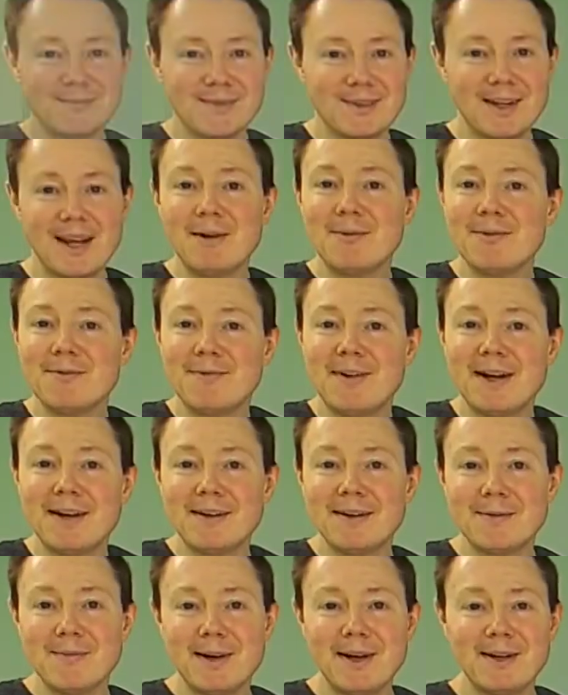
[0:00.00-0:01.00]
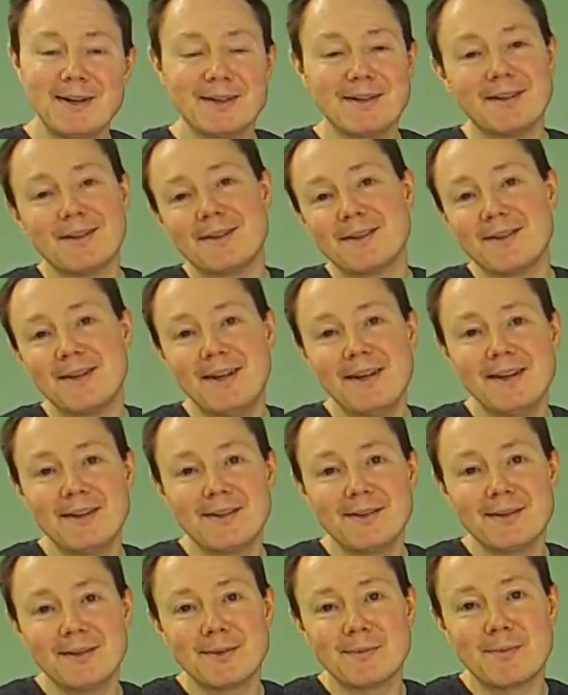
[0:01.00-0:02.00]
Now we finally made it to the stage
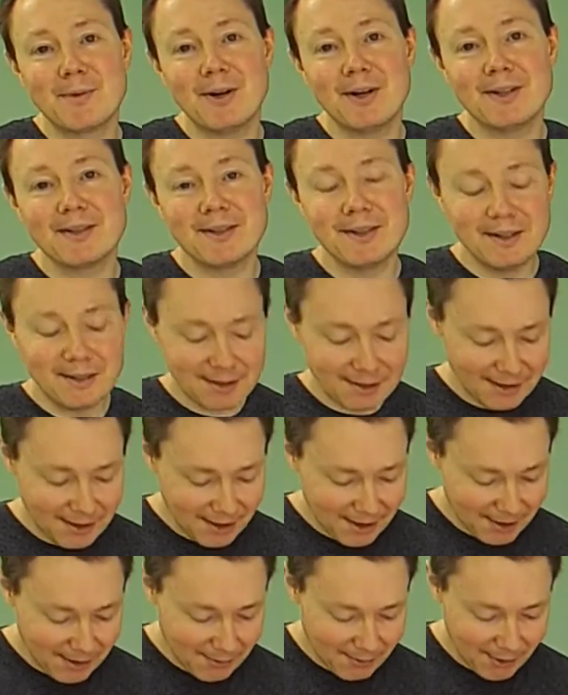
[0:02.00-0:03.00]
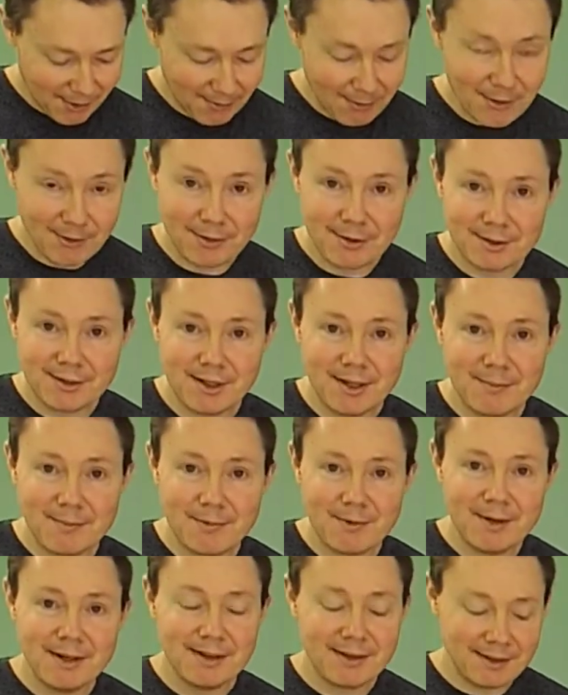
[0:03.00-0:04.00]
in this process where we're going to
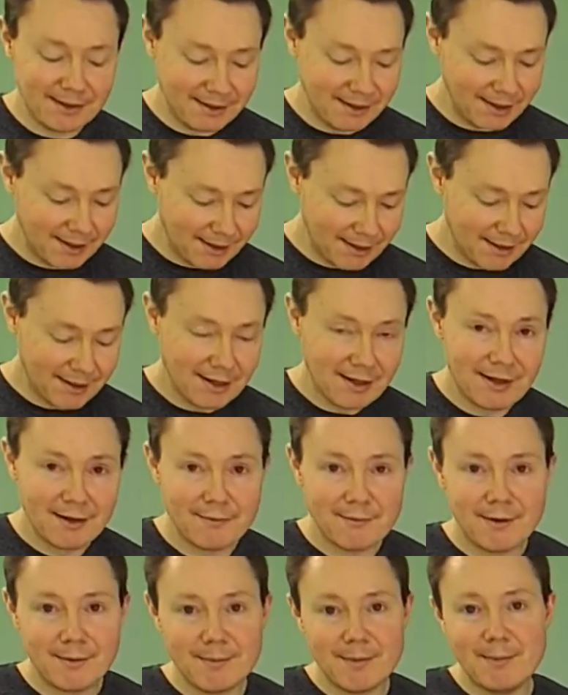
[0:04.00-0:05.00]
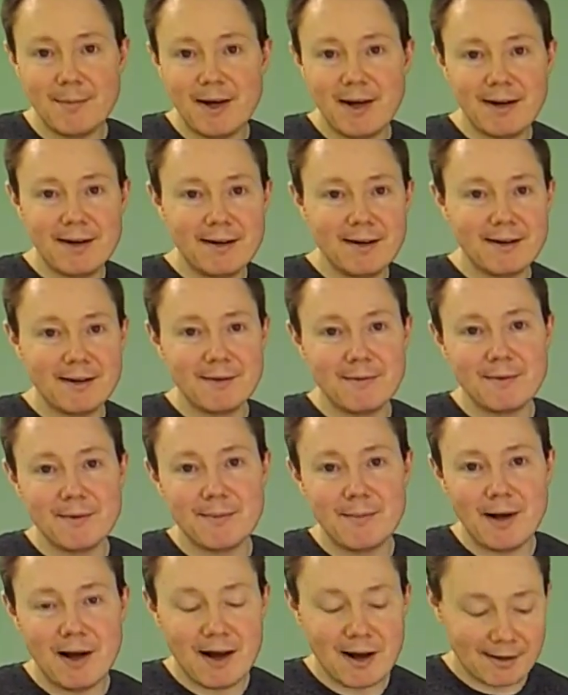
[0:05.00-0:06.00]
separate the lid from the body of the
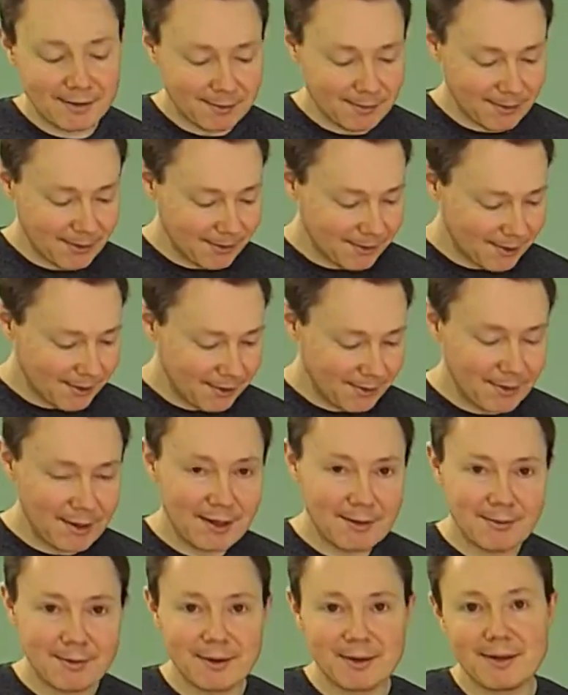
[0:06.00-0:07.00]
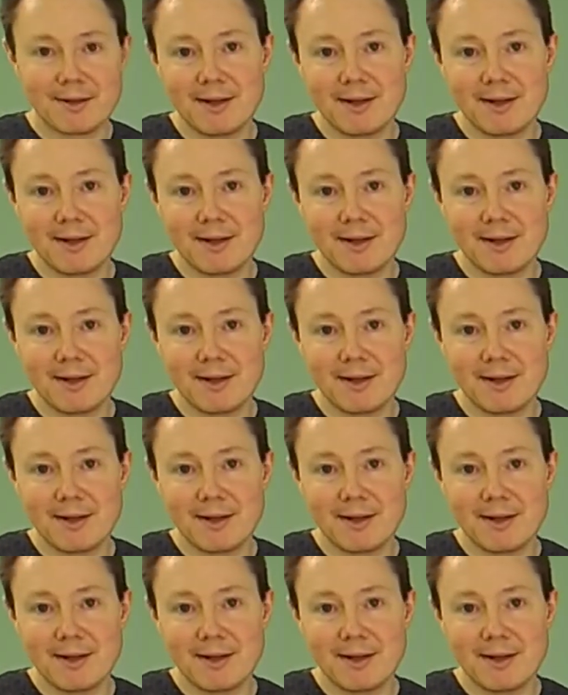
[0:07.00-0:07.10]
box. We're going to do that with the